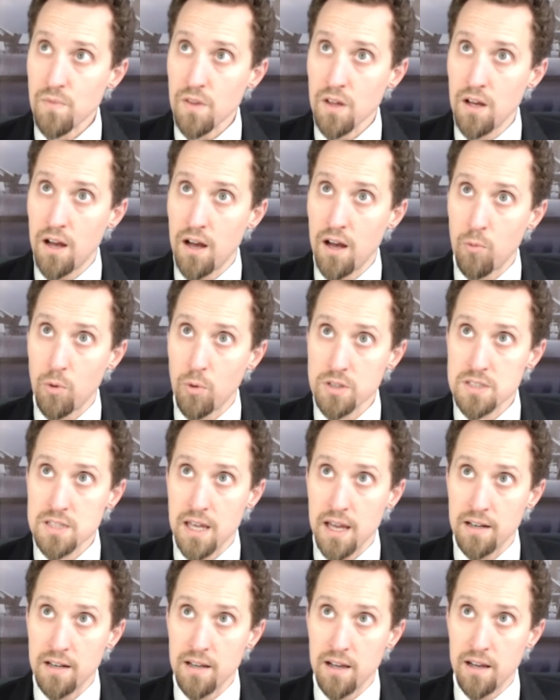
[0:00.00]
uh, what's
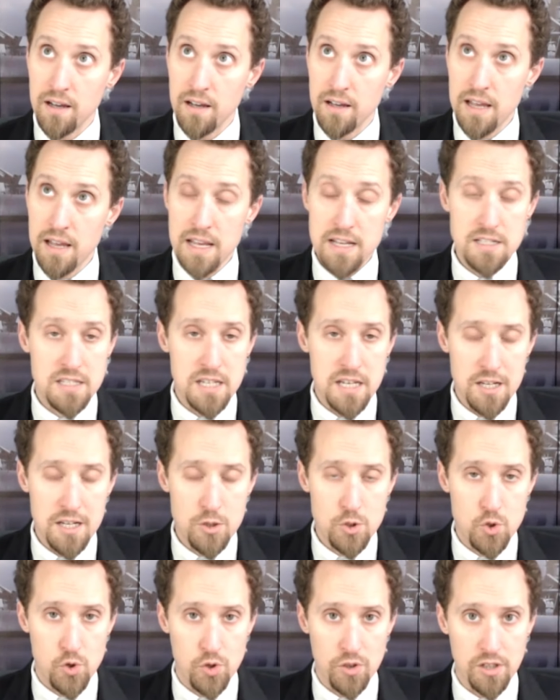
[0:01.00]
that uh,
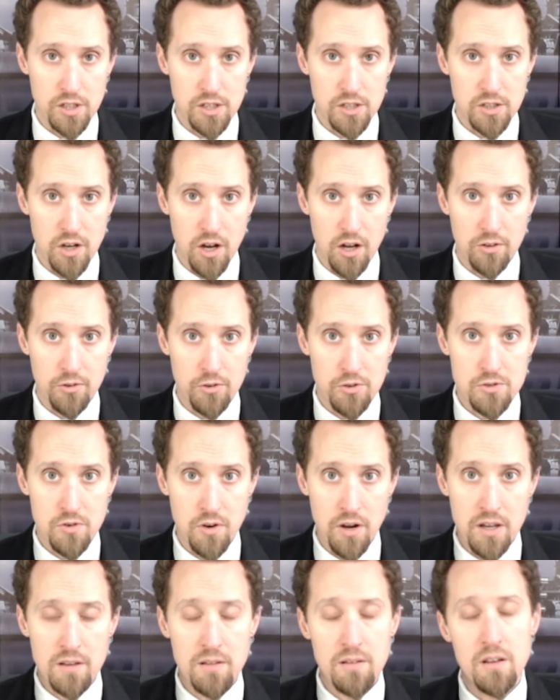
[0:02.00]
18 trillion dollars
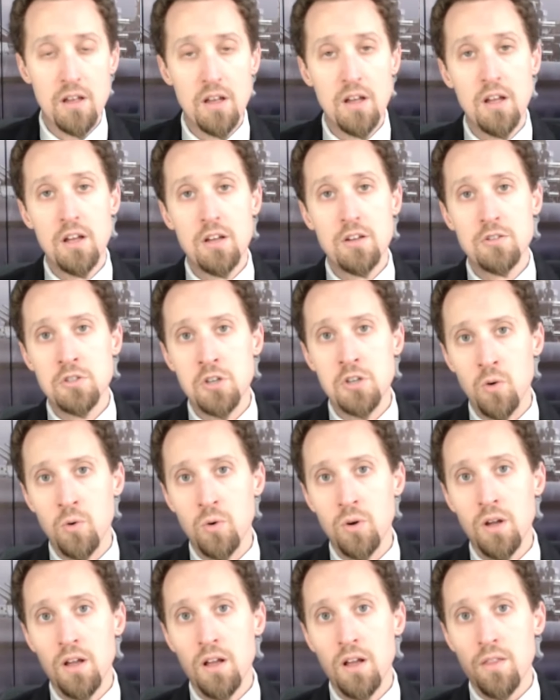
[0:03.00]
right
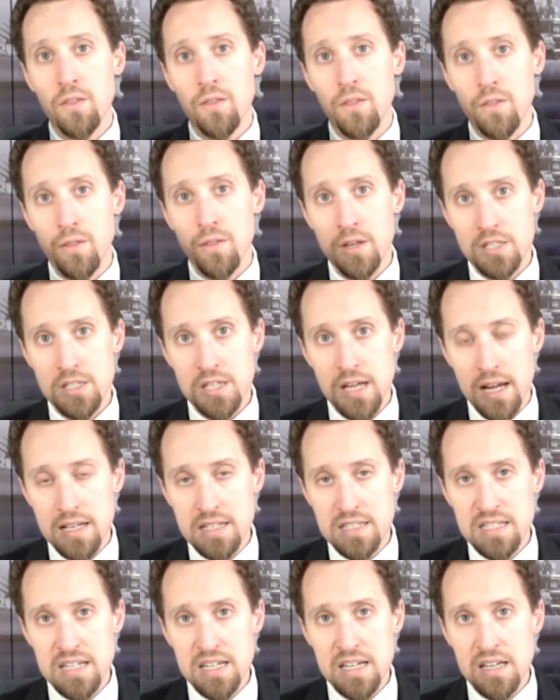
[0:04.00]
so this
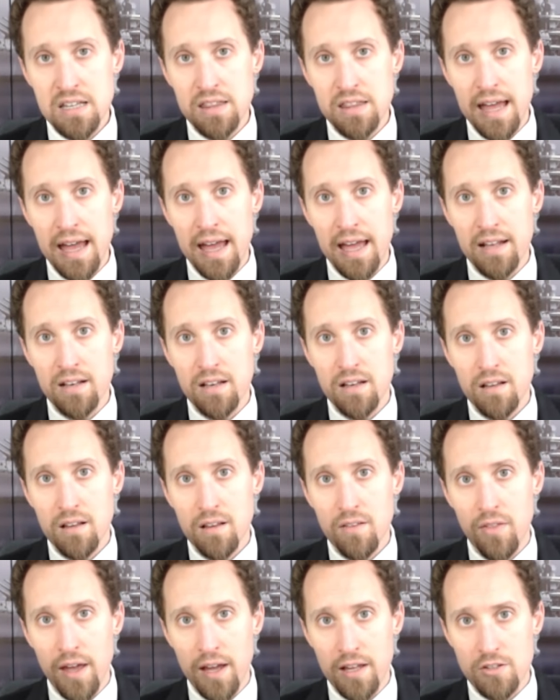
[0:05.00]
idea that
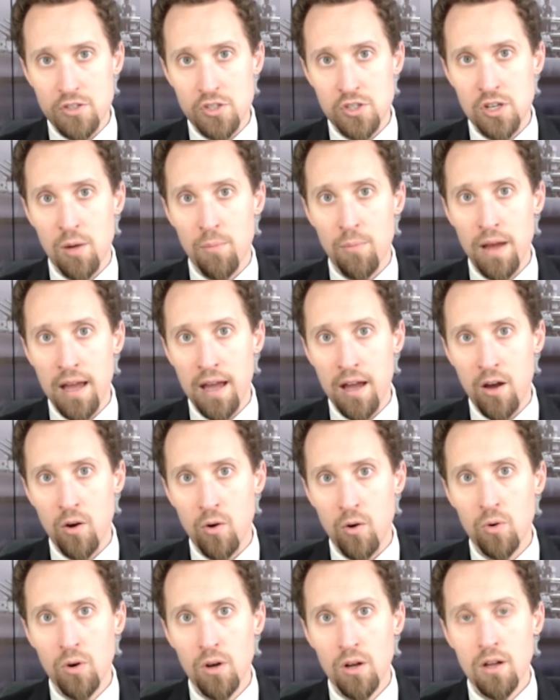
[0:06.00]
that
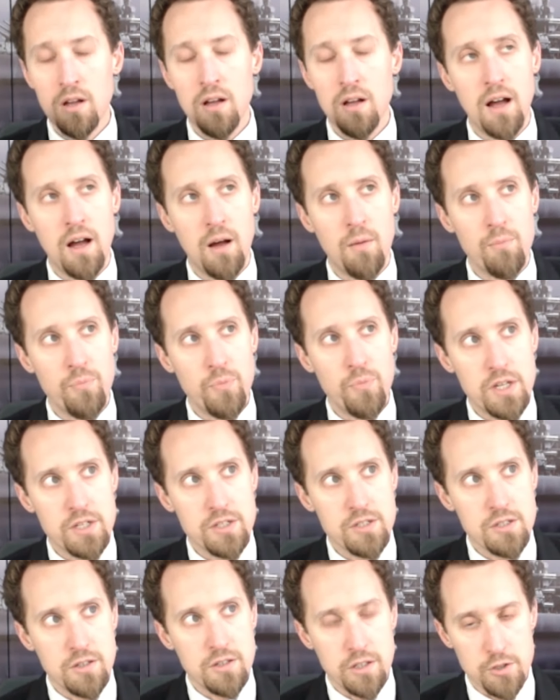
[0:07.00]
somehow um,
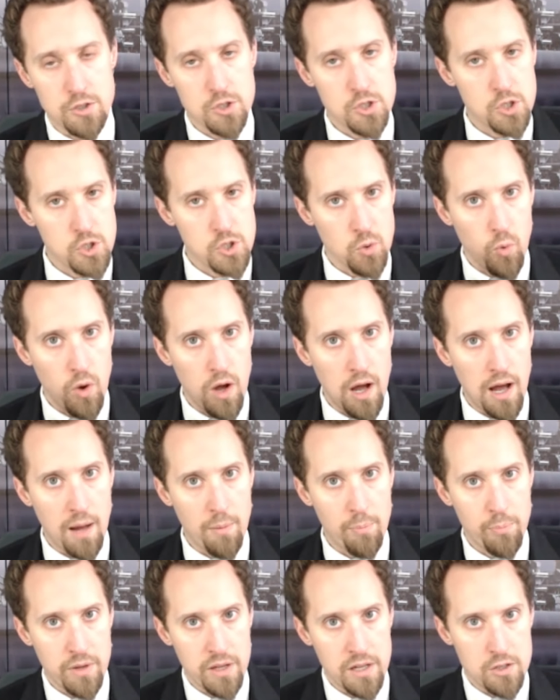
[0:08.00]
this this
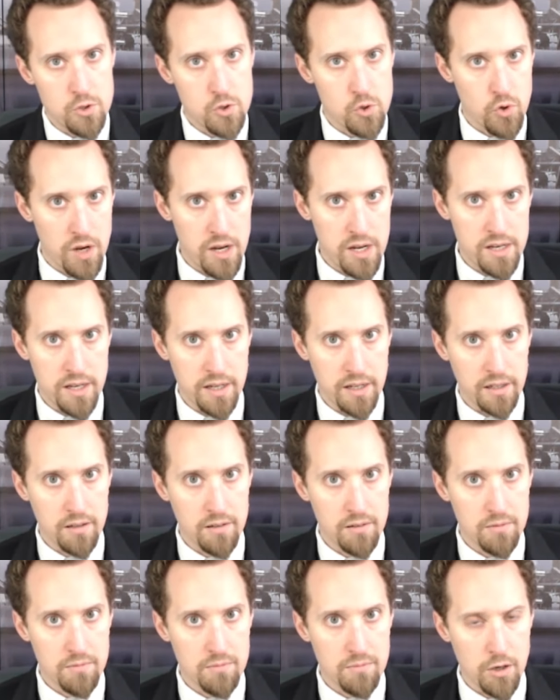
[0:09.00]
swap in trading
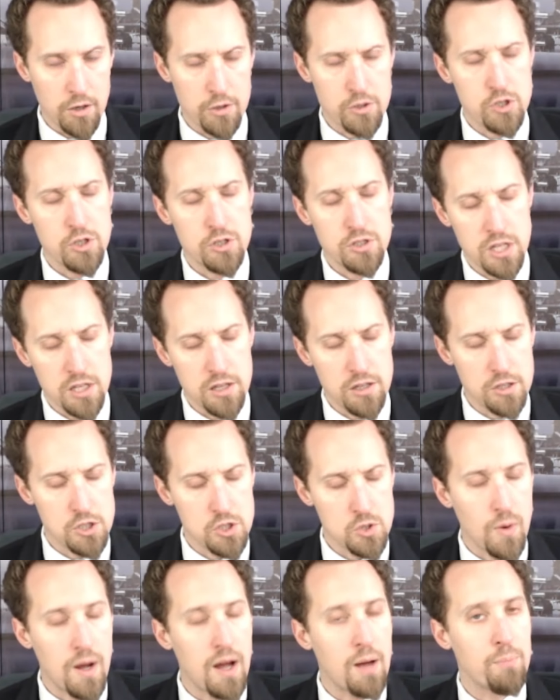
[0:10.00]
or I should say, this
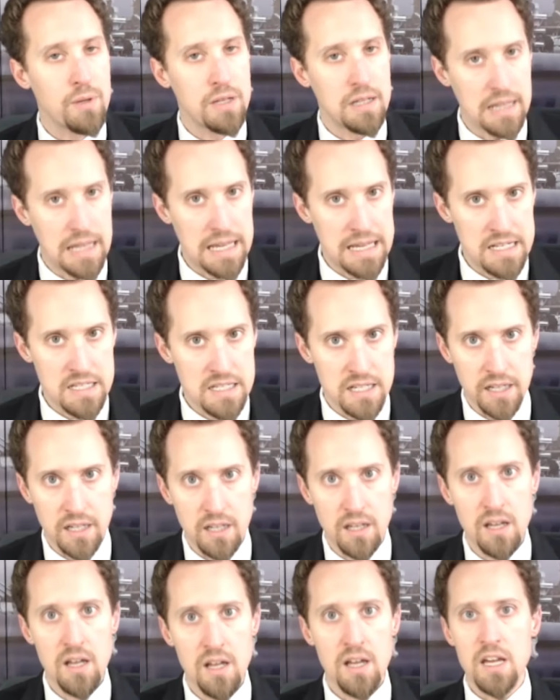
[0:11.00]
swap in
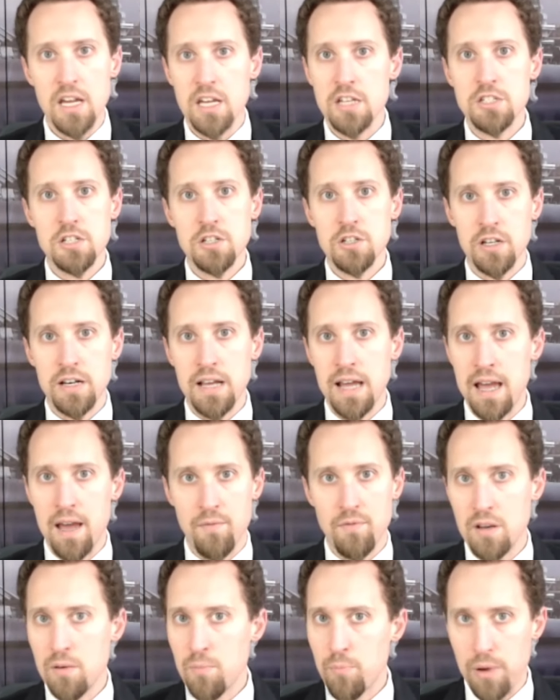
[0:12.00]
lending isn't going to
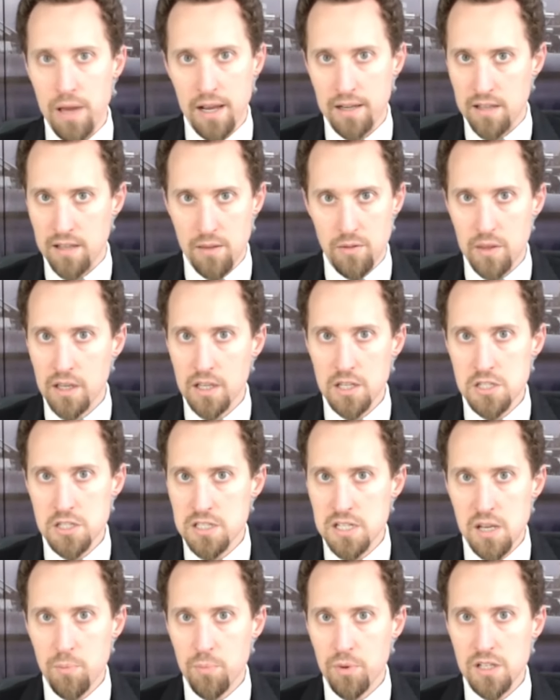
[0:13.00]
have an impact, I think is
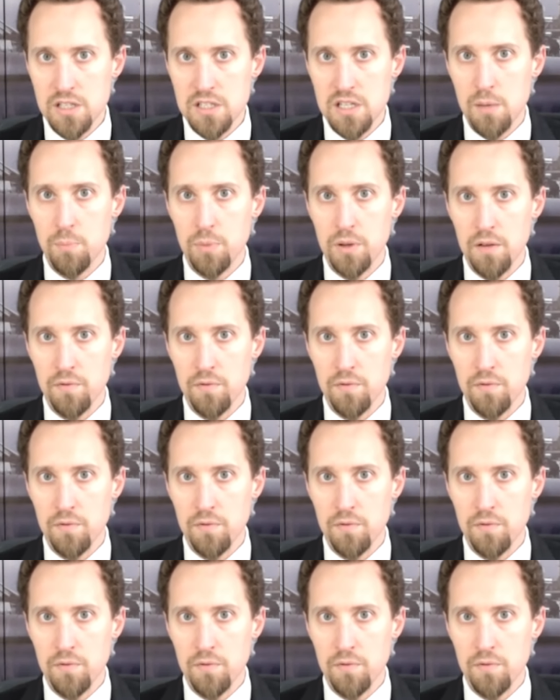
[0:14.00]
deeply, deeply